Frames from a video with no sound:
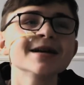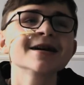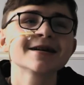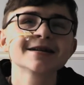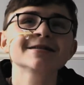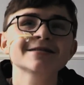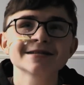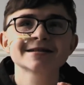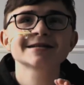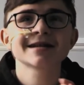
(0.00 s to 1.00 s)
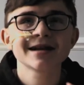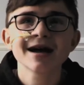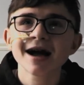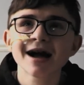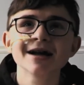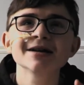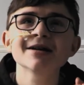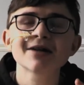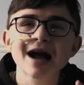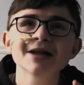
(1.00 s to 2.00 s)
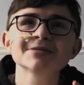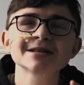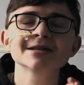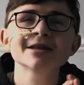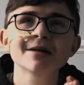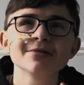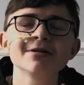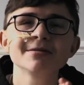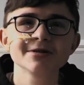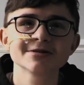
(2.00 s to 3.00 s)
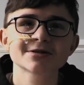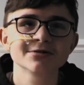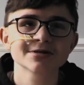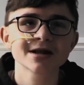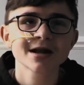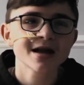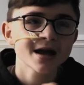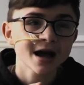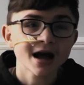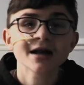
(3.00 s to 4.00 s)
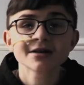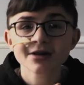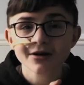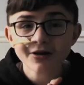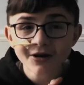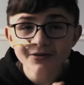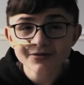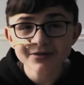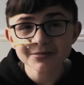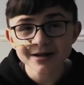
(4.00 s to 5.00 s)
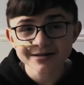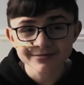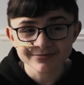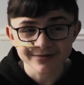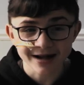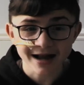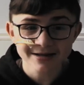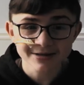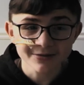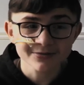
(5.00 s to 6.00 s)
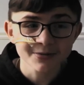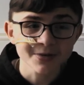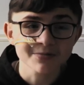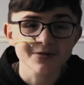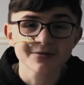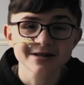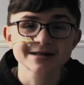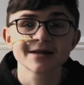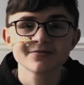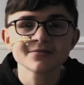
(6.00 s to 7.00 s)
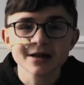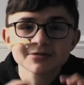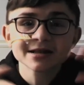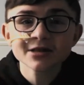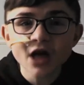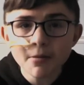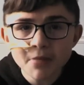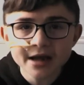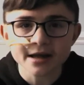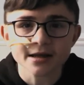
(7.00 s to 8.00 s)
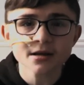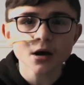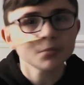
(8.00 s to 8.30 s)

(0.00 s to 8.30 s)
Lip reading: because I've seen that many musicals, and half of them I don't remember because I've seen that many.